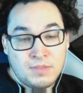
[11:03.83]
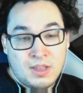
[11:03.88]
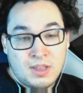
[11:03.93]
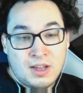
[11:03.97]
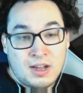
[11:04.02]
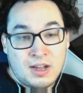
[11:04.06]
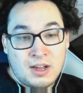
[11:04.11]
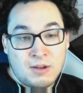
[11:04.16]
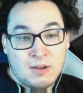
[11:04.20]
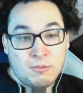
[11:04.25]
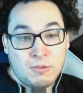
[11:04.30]

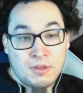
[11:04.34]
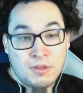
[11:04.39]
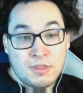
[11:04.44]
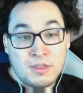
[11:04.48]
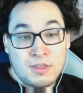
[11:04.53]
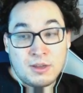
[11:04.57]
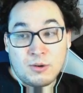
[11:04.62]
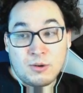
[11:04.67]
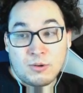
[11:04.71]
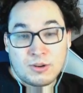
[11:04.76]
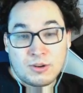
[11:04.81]
uh, with the
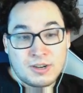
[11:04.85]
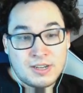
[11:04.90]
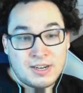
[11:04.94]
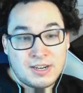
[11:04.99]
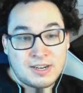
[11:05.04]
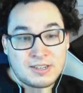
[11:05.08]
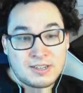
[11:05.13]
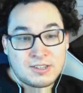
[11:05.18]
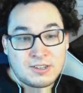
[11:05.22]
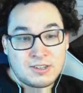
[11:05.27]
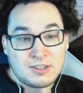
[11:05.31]
coordinated
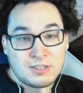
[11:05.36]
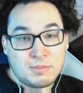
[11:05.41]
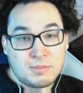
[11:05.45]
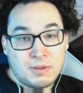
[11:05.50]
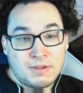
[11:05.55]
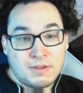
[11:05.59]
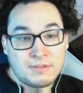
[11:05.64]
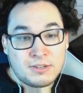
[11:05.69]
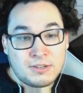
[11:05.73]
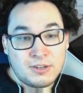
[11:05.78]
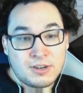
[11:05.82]
assault buff.
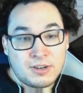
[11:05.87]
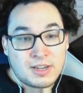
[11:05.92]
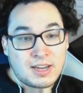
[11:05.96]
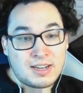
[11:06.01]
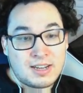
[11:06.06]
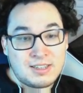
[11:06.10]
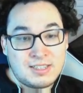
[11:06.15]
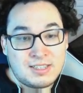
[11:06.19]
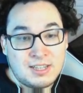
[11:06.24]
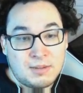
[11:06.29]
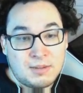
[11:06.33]
So you're kind of
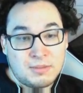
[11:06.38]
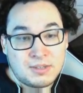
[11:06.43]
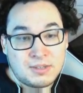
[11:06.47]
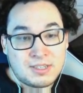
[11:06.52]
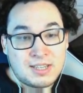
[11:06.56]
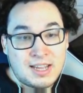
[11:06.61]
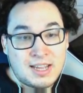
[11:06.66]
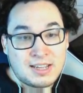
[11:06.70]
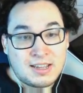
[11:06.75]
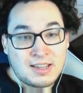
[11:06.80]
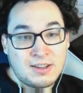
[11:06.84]
double
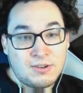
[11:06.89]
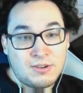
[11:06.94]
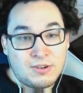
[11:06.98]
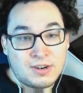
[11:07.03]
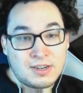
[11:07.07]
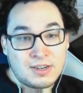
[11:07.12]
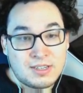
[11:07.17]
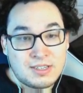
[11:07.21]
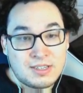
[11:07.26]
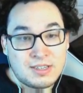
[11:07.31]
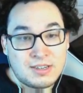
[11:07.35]
stacking
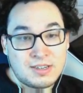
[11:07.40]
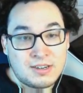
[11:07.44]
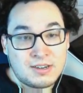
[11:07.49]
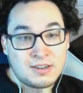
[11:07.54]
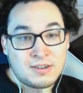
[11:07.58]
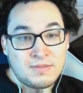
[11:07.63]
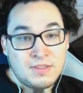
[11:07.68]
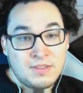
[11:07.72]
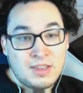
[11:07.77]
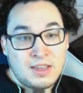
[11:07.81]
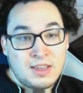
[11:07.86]
auras here
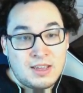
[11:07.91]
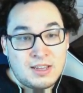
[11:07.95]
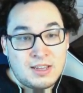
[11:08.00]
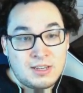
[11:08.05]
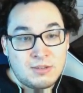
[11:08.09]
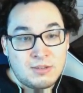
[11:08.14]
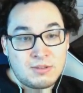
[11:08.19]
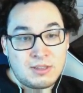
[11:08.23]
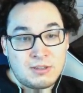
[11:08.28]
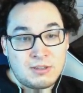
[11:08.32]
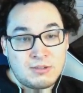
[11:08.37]
and you
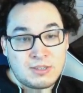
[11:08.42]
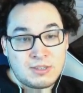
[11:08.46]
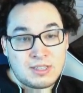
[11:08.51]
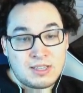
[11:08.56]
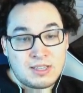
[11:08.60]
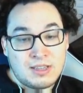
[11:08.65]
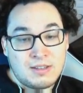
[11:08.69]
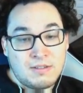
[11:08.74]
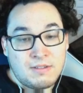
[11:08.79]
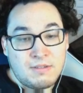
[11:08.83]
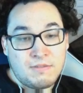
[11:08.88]
would lose
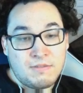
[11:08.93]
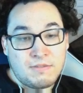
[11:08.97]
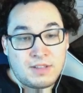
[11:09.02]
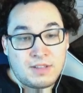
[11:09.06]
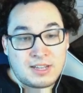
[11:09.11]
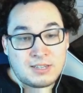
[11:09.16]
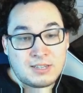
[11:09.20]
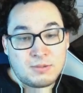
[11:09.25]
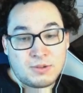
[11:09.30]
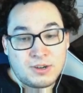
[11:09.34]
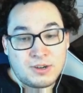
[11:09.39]
the flex
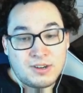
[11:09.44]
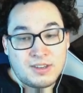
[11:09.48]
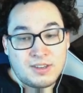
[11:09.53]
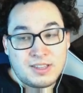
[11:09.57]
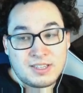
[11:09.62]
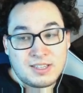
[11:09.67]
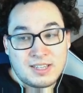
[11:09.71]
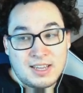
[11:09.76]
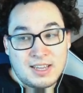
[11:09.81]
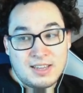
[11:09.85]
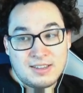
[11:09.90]
warrior in this
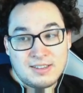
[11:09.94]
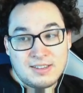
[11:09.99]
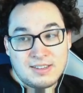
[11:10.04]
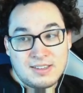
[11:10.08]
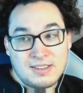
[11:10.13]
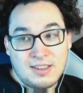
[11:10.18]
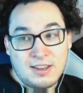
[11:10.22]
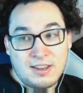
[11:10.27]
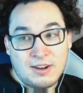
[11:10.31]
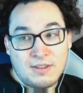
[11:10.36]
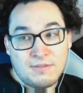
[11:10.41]
case. And, you
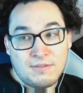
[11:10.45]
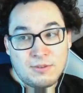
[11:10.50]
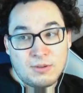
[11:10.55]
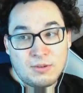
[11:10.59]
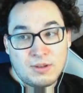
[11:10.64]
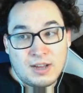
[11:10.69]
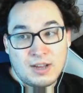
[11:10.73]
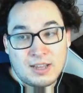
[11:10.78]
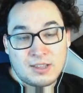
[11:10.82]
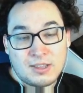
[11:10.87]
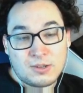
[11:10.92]
know, if you
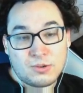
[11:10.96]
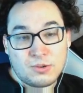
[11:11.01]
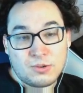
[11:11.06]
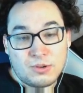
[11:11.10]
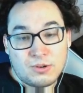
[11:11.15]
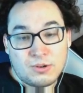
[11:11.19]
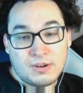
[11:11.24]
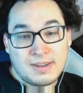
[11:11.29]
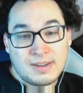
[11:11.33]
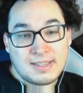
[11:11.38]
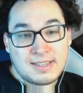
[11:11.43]
got the troll aura
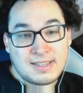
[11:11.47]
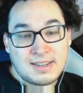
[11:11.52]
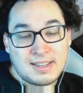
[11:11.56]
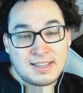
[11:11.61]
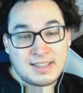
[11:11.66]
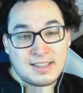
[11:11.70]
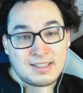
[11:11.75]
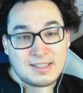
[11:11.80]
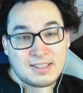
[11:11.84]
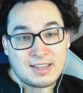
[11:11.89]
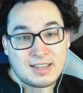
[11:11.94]
instead of like the
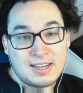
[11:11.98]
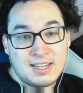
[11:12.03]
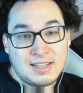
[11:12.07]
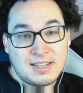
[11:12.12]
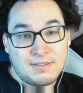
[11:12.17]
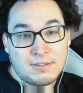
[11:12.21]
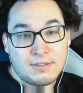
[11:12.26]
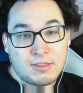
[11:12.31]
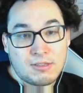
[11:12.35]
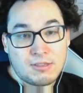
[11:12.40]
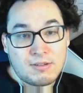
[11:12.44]
tiny level
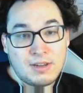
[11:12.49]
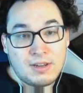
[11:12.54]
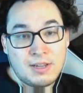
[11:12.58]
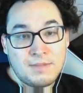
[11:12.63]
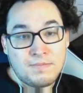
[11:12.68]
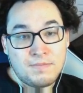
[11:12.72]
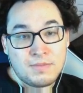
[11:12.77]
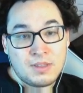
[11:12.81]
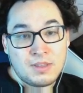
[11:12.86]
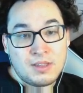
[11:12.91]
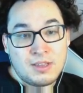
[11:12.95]
three,
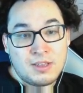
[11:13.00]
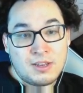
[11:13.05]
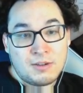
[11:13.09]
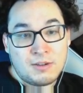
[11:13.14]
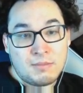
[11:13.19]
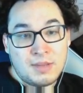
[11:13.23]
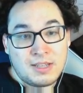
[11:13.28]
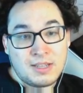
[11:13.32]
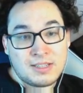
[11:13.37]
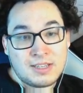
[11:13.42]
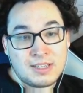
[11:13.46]
you know, main
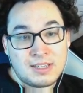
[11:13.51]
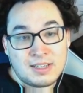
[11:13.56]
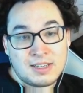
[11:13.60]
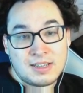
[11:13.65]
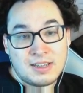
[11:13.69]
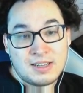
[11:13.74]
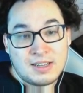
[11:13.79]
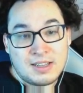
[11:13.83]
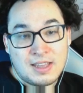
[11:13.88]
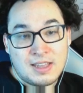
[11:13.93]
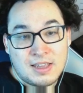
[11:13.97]
tanking
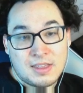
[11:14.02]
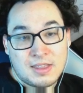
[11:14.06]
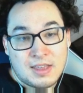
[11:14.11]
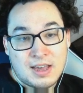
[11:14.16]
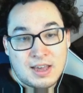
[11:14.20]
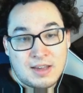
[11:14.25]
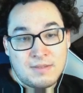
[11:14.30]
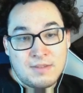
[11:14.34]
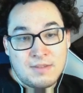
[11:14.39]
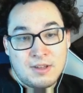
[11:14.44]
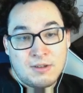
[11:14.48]
like that
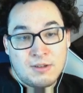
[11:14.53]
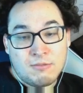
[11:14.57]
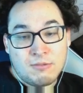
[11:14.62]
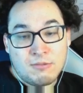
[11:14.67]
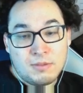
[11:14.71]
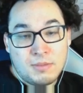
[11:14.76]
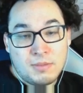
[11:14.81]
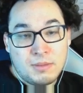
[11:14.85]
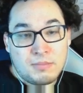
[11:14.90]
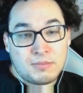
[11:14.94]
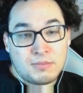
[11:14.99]
would be
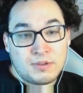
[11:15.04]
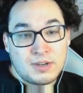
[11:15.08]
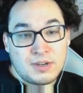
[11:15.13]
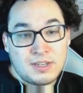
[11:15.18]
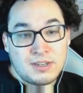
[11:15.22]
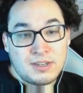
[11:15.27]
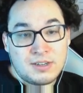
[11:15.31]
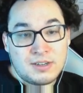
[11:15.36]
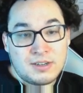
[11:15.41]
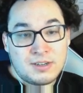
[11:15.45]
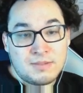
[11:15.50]
pretty
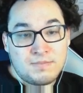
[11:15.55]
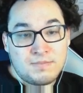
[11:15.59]
good.